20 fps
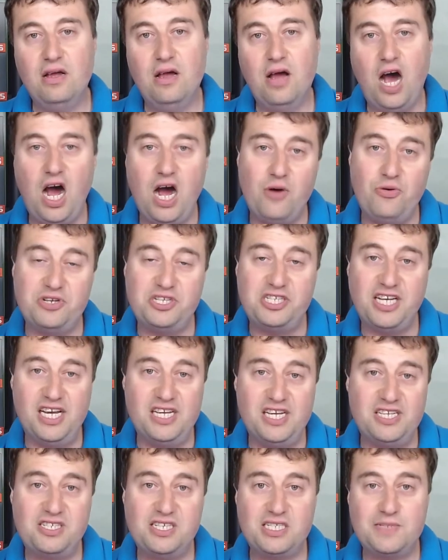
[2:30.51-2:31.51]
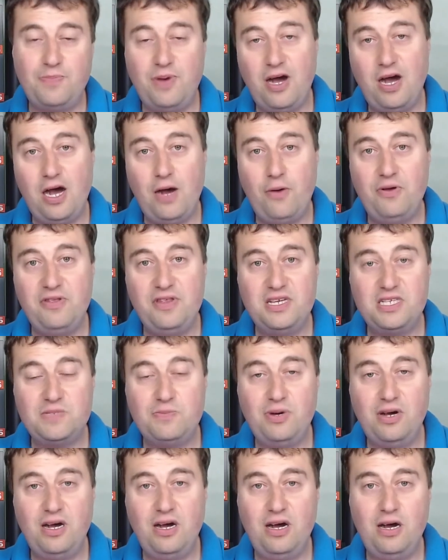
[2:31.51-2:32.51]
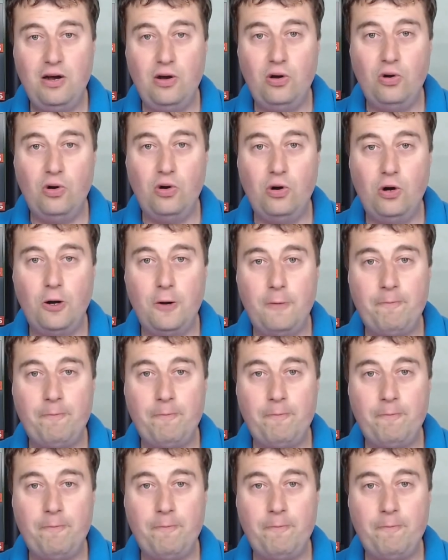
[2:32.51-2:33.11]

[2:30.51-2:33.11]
I would change this part with this part, or